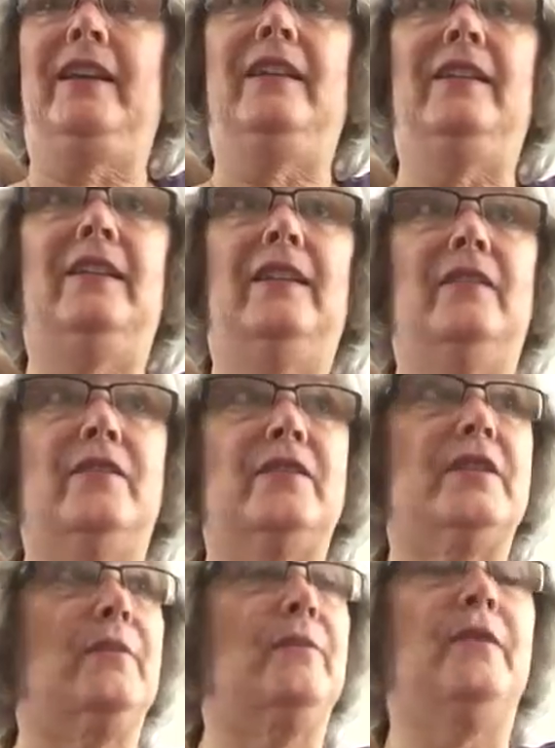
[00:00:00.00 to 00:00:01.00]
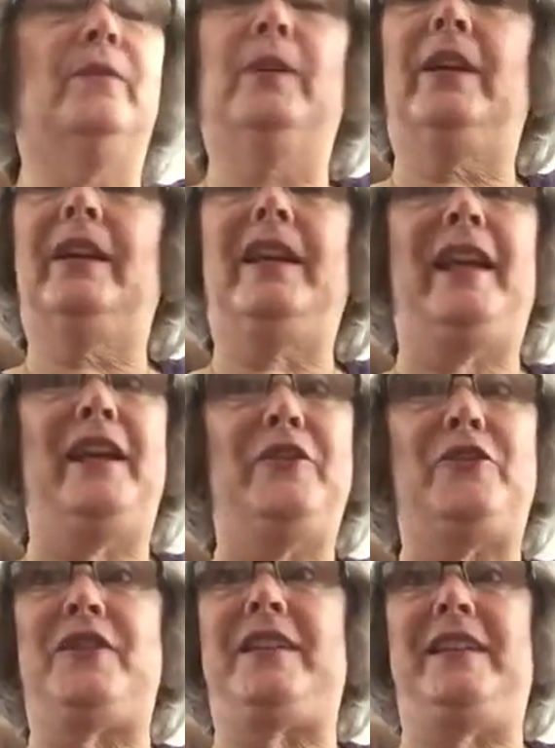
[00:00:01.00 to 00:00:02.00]
in some really
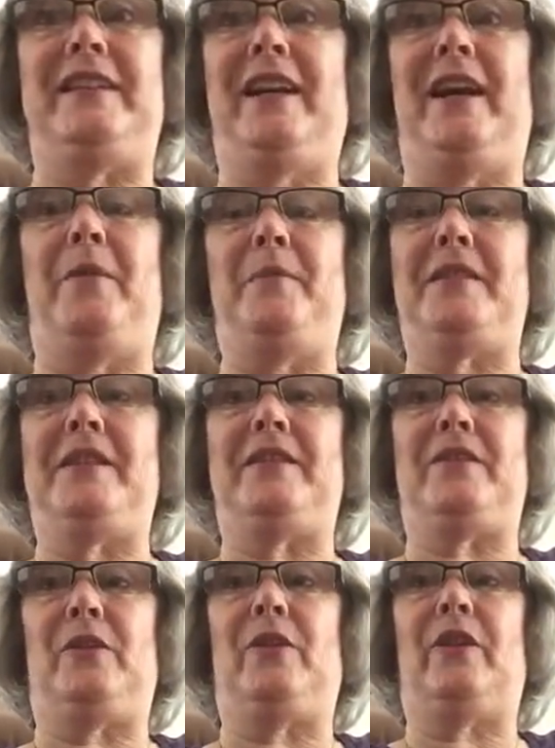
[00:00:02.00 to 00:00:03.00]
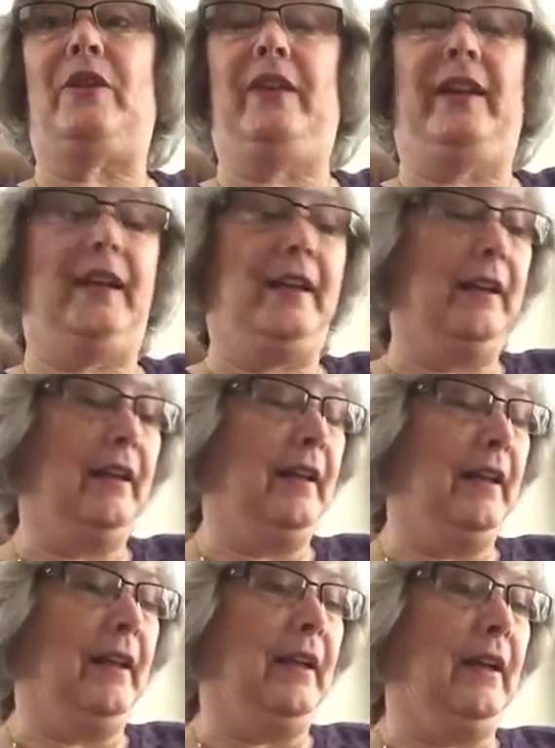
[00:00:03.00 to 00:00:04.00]
interesting times historically.
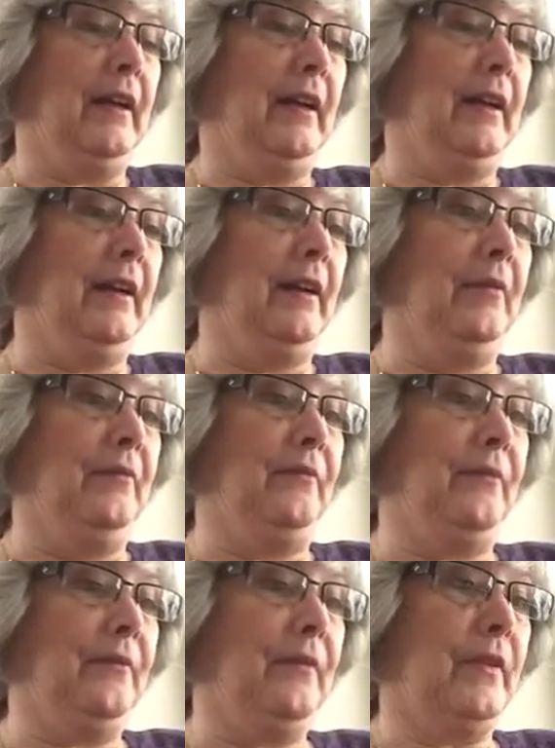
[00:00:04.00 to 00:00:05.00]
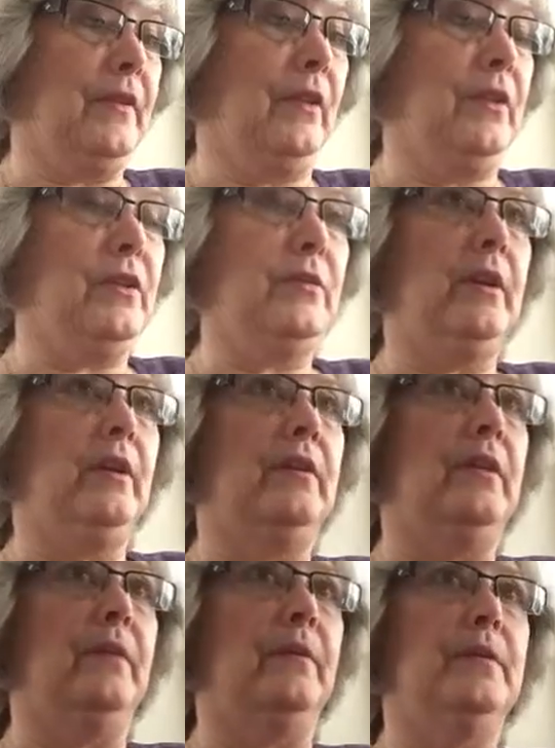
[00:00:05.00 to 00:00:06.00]
So I just
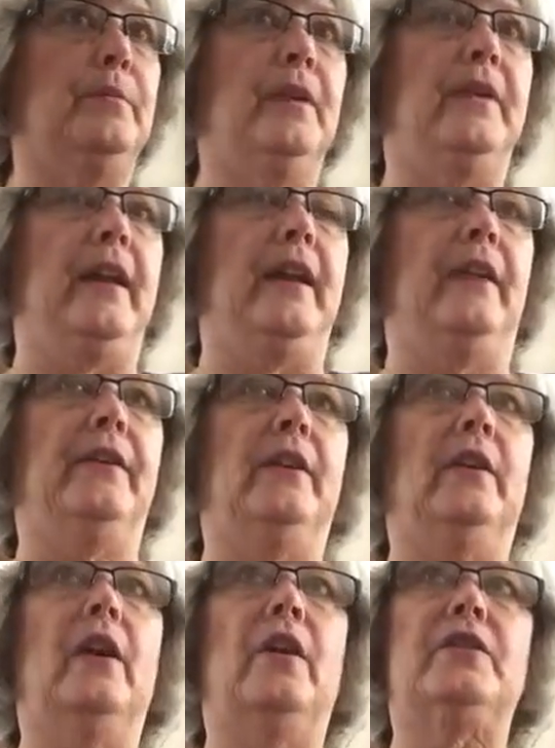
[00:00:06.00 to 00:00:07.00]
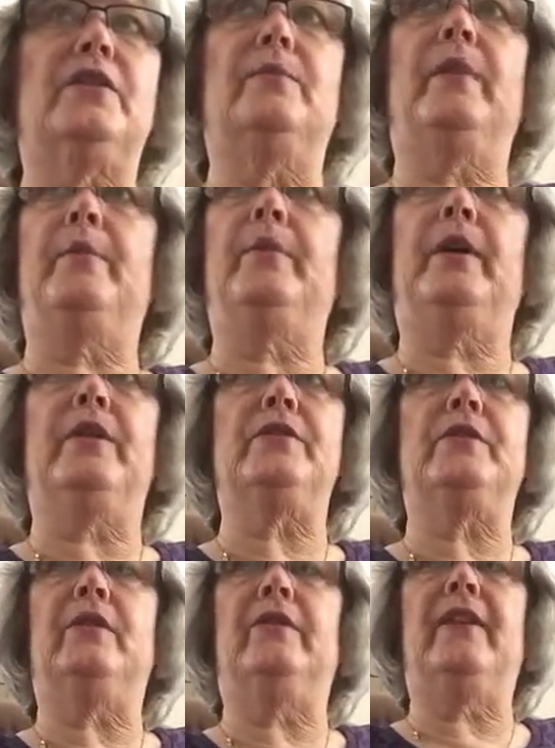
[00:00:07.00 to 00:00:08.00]
wanted to put that out there. Also, my
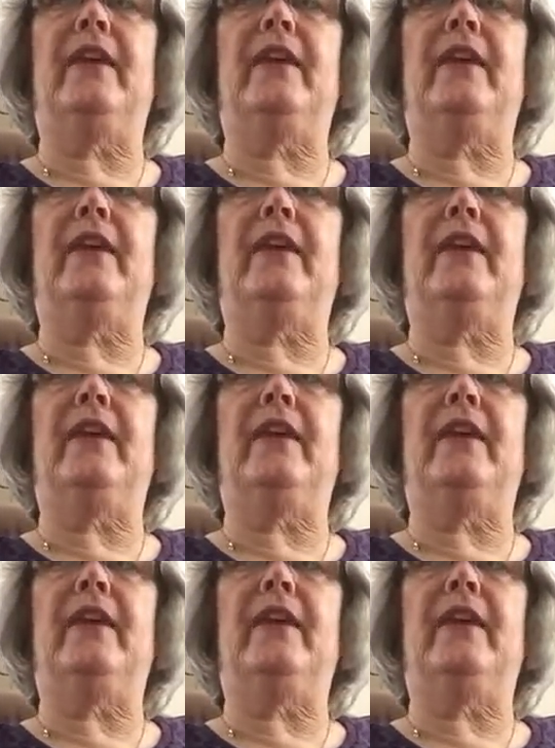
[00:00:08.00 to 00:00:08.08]
prayers to the